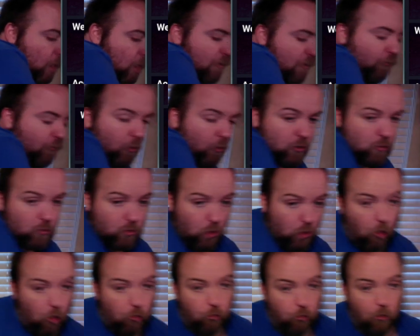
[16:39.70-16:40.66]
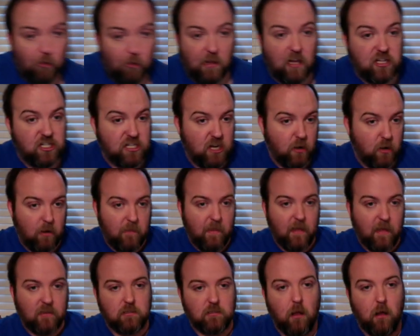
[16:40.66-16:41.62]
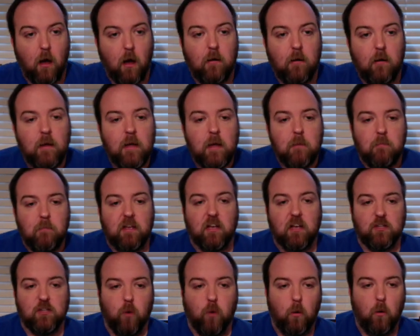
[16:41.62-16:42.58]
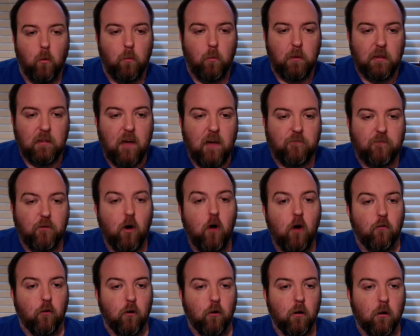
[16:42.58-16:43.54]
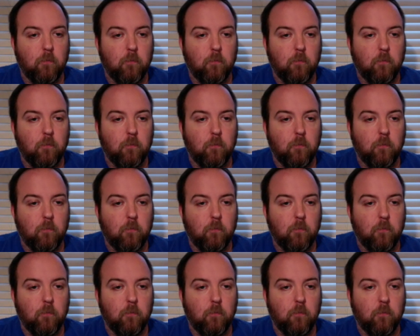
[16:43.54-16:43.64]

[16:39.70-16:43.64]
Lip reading: before you go for a Legendary in that slot, because what will be left over